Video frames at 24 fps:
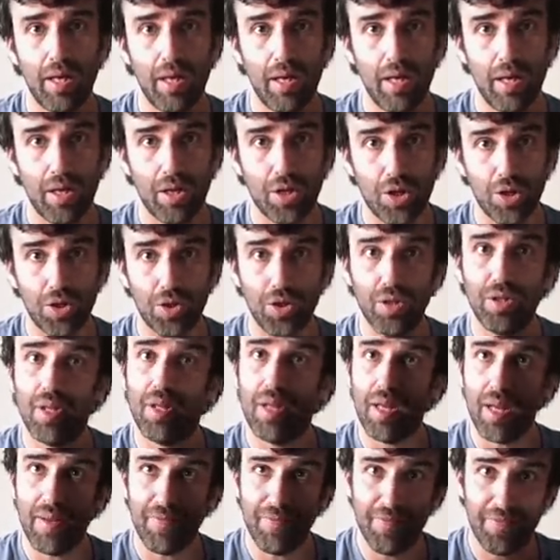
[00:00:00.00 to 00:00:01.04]
a good
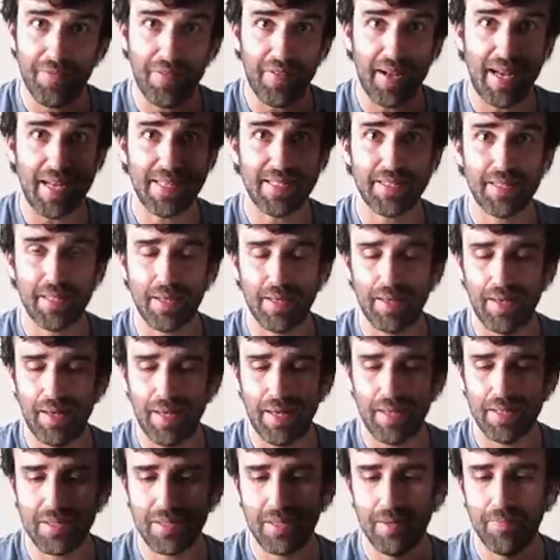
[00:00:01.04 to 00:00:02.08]
and fast
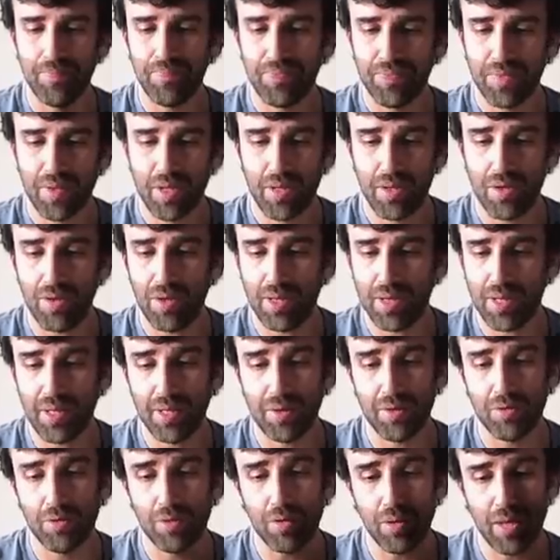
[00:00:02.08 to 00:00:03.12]
glass. The only
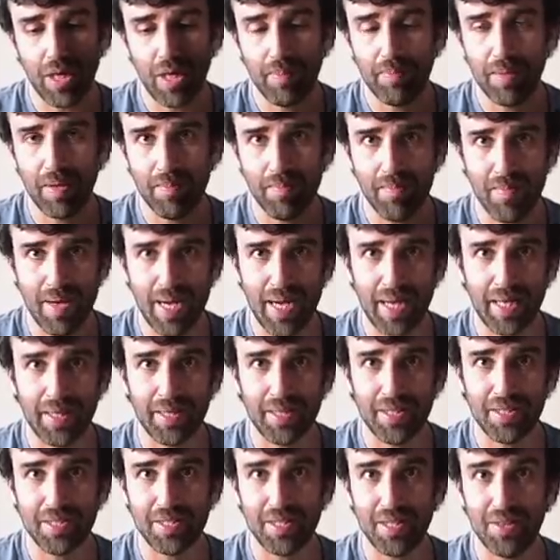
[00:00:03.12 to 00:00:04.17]
thing to keep in mind
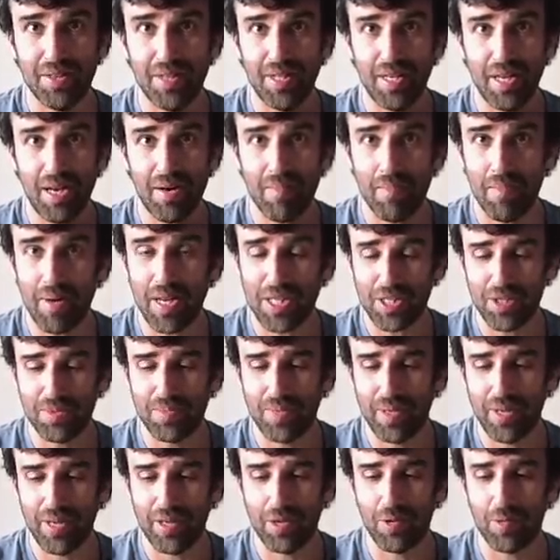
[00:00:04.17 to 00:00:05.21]
is that they are much
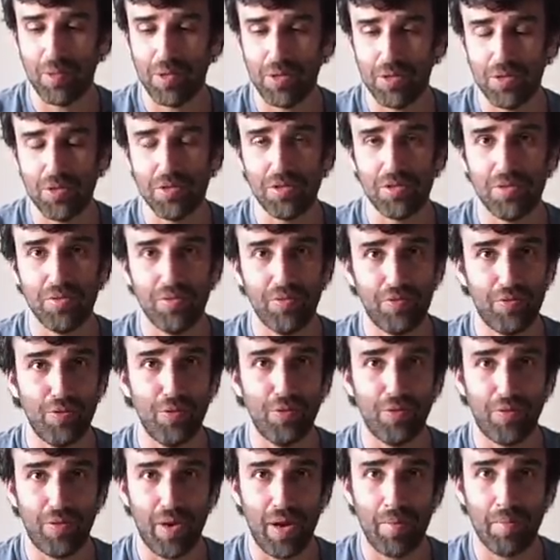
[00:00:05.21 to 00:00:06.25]
better when used on
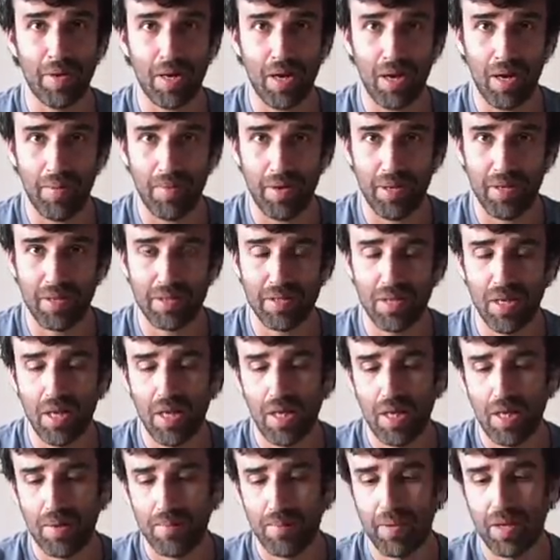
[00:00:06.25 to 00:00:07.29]
full frame cameras
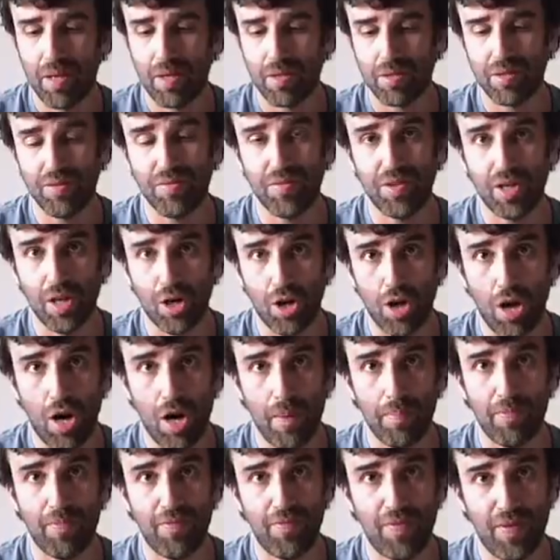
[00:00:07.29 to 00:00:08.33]
because of the
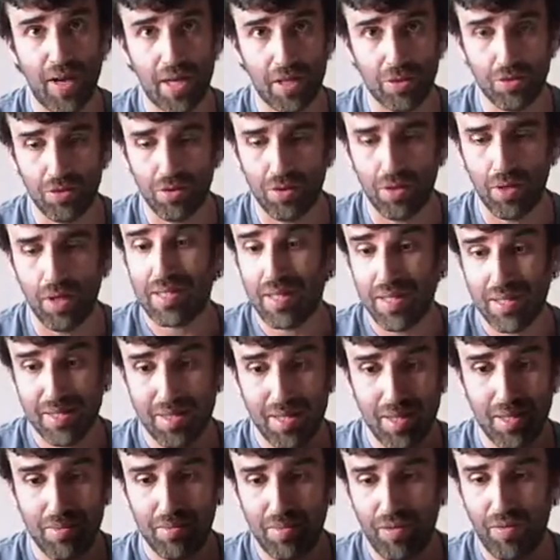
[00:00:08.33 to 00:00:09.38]
crop factor. As I
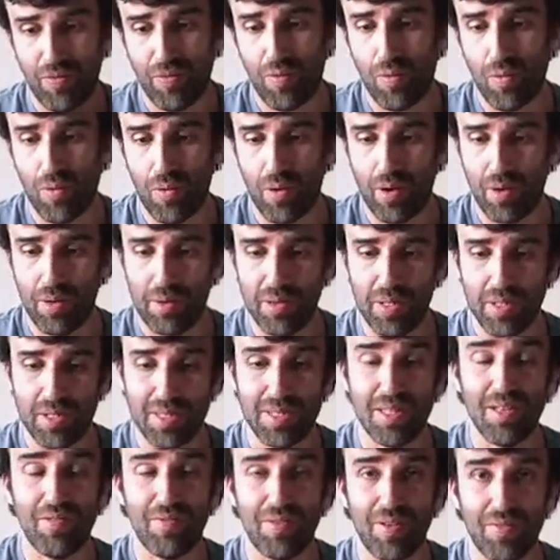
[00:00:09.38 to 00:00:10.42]
said before, this
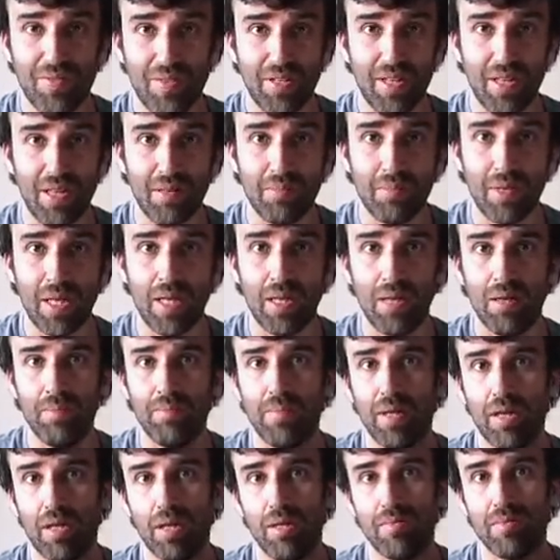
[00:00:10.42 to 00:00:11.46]
is a 58mm
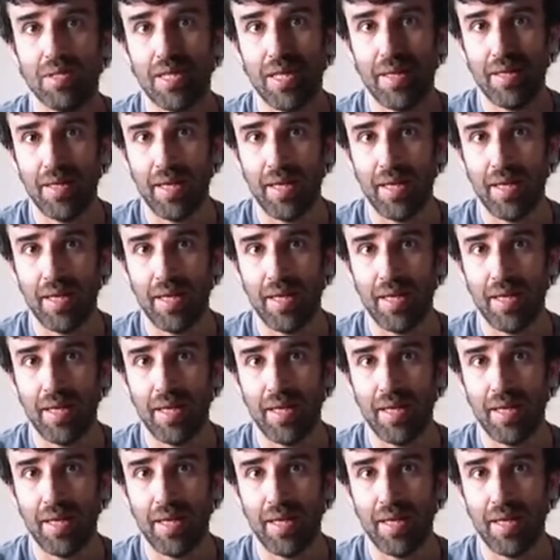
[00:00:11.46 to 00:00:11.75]
becomes a